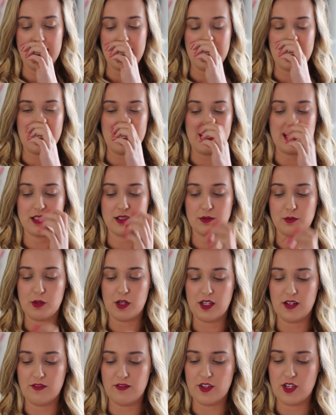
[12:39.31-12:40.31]
is
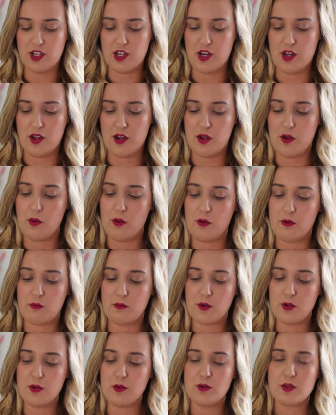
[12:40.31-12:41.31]
one of the new
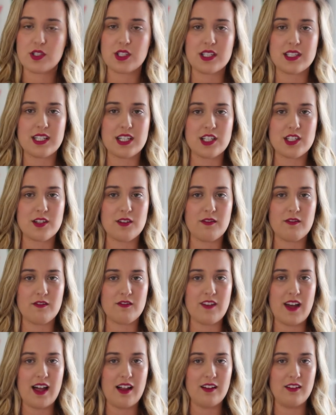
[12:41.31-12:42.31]
Rouge Edition
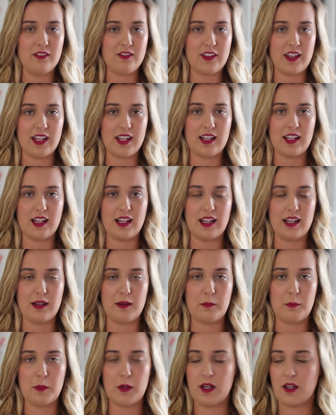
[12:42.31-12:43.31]
Velvet
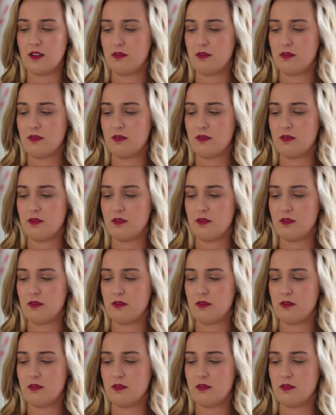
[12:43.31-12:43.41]
Lip